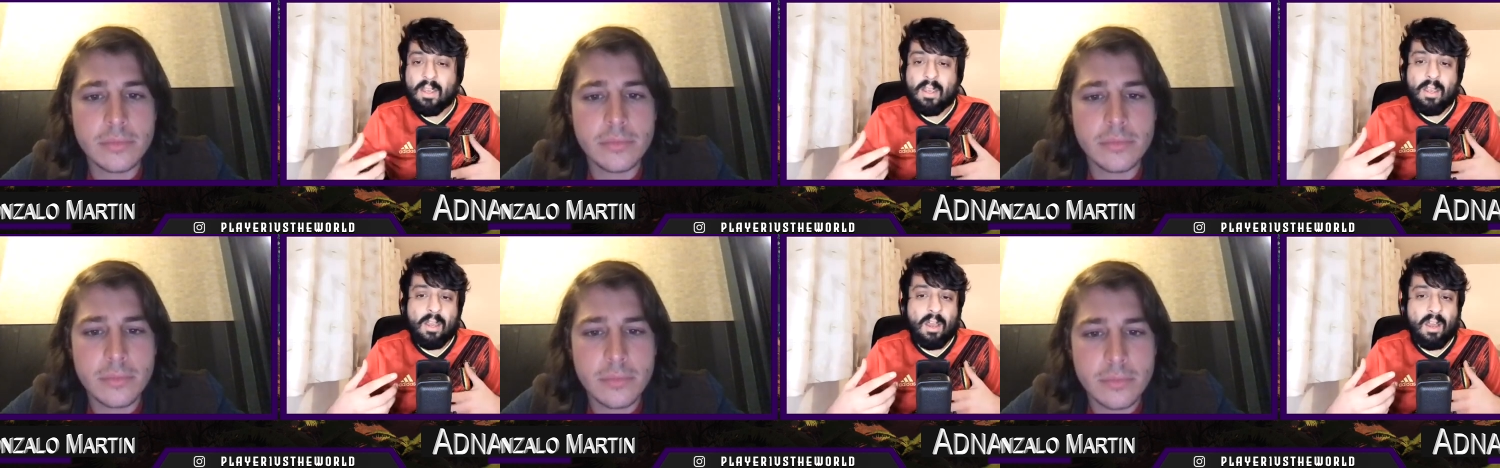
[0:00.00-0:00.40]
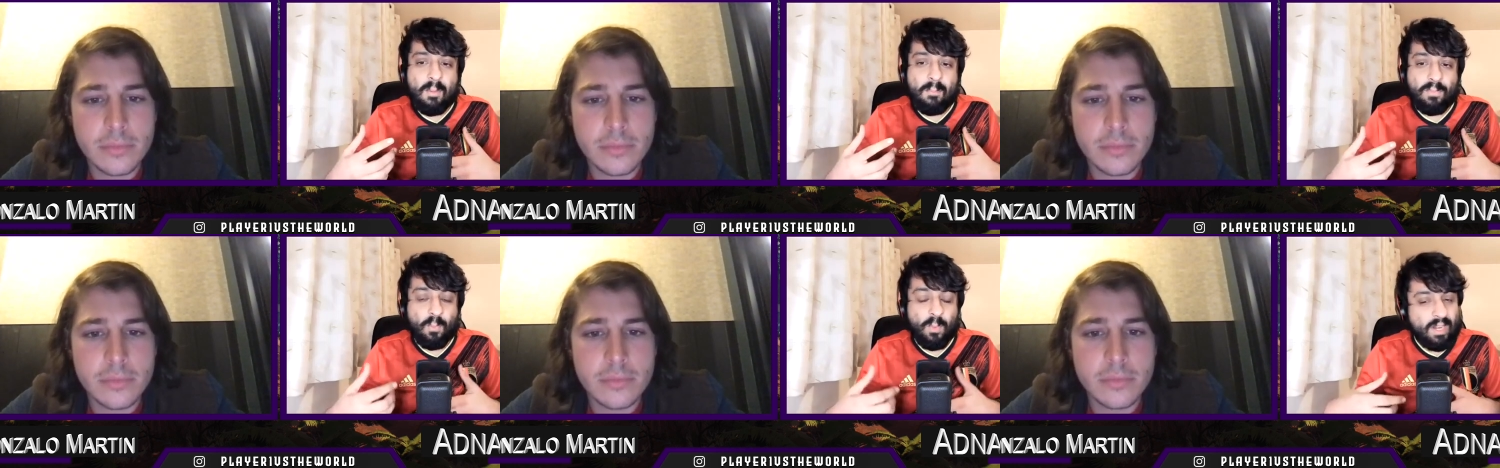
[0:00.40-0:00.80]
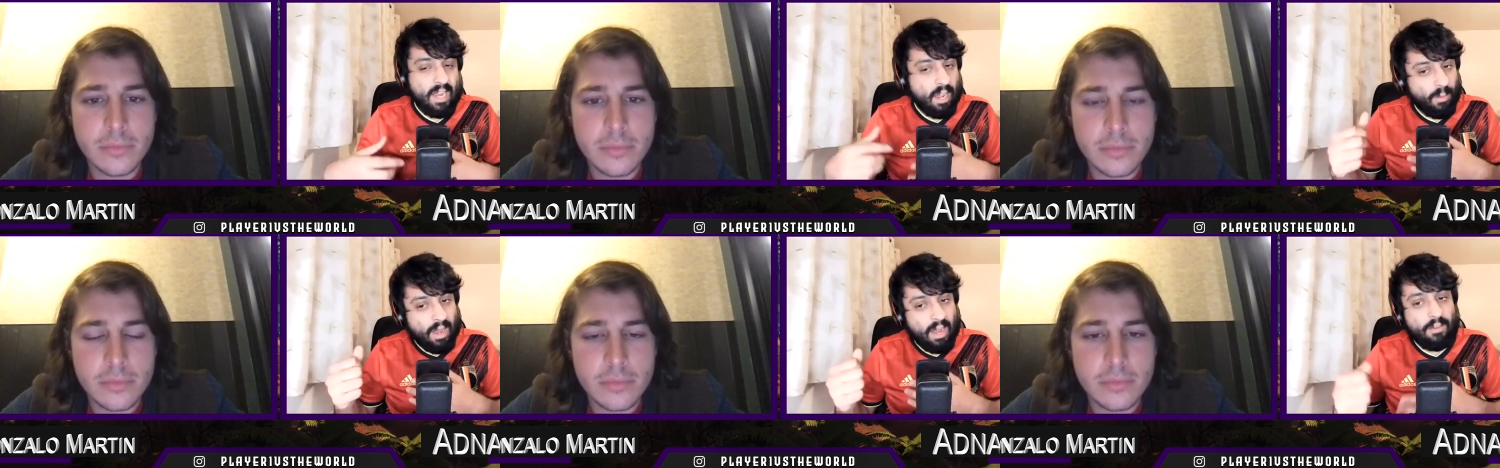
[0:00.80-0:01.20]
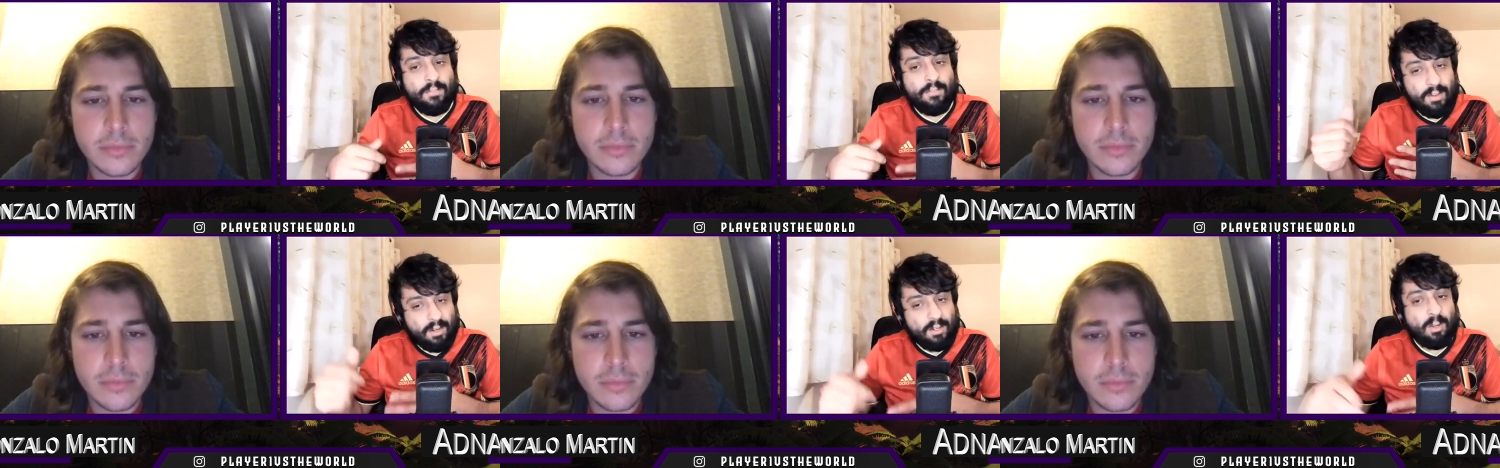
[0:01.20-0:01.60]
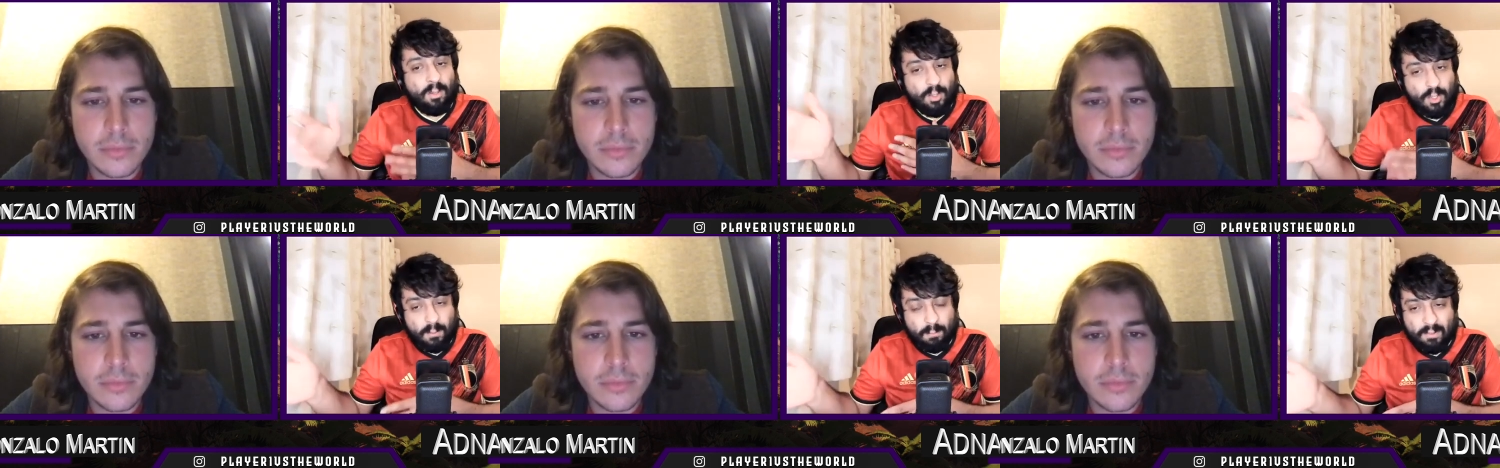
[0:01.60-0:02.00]
Speaker 1: Um, we now have Donald
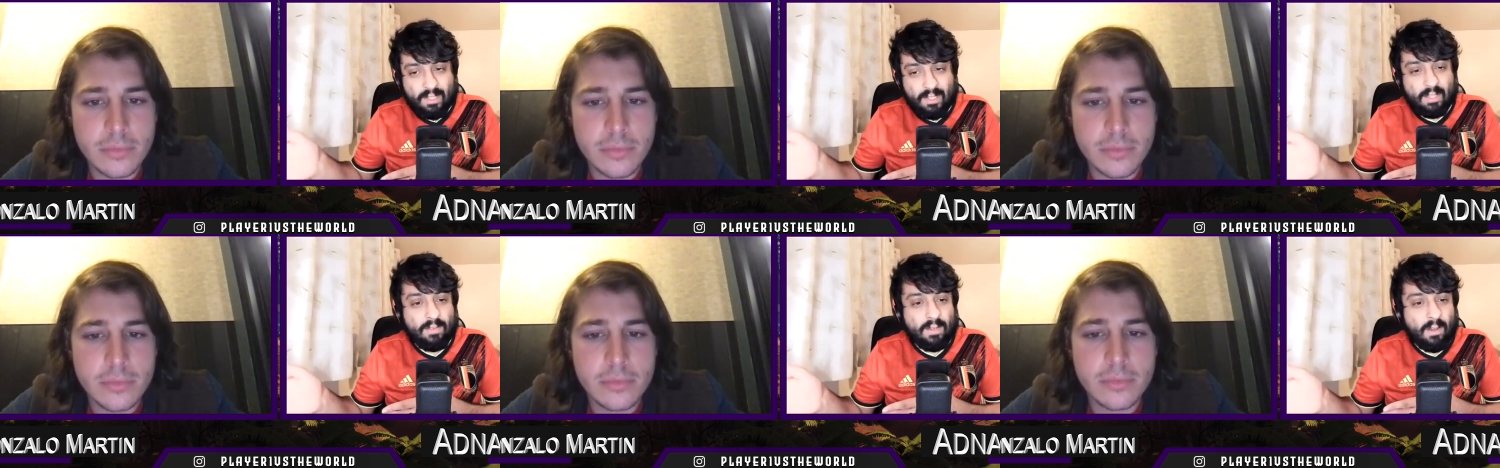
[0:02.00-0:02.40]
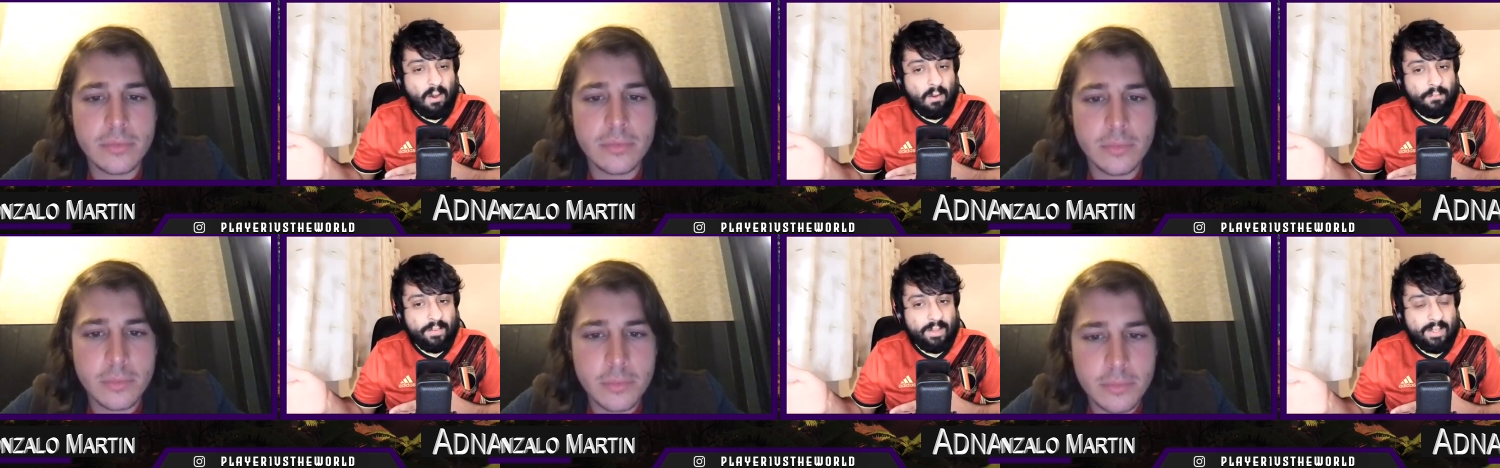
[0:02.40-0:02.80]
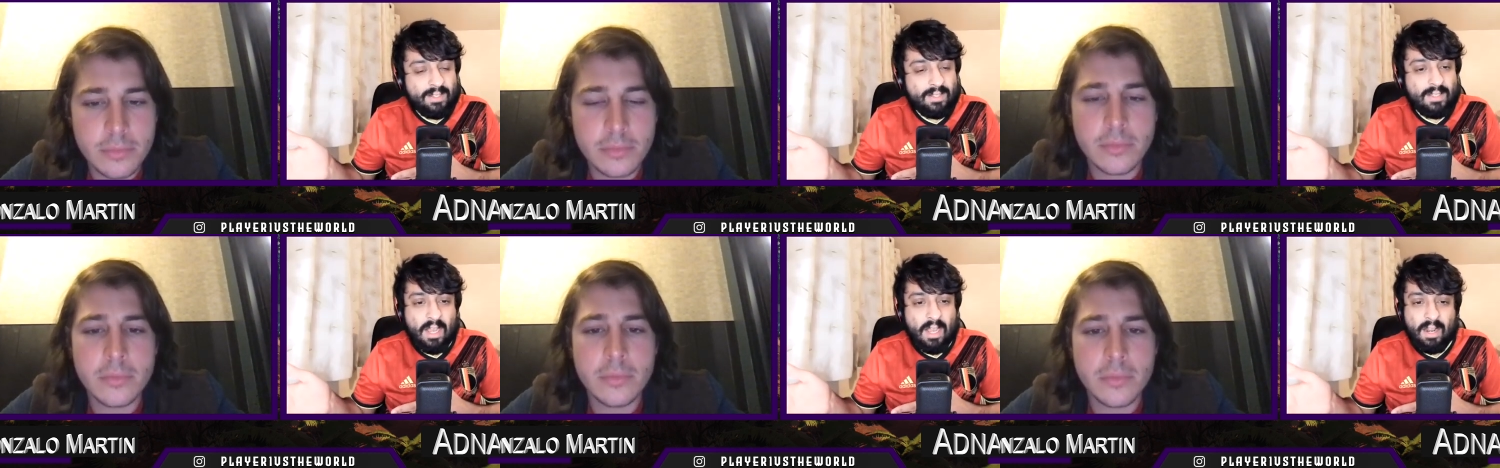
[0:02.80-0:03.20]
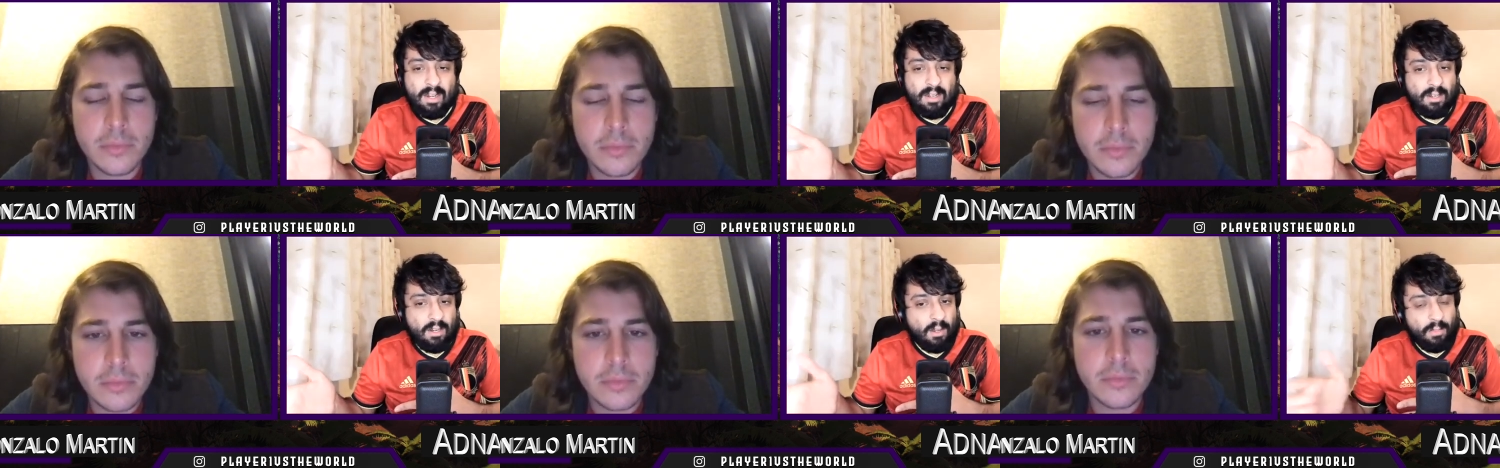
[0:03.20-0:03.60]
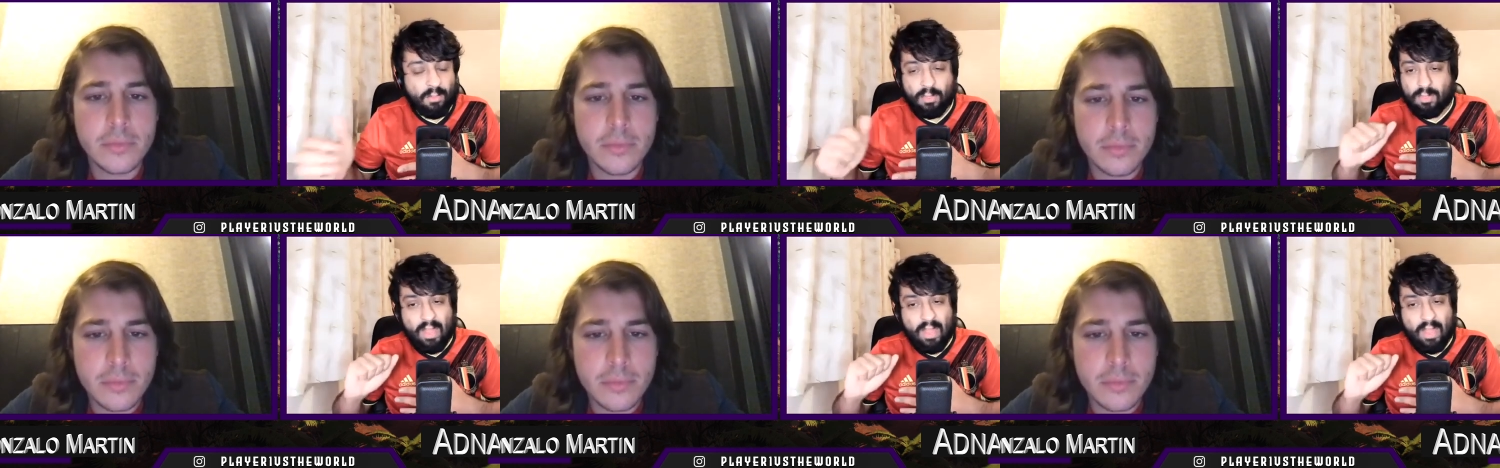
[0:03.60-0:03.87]
Trump leaving office and, you know,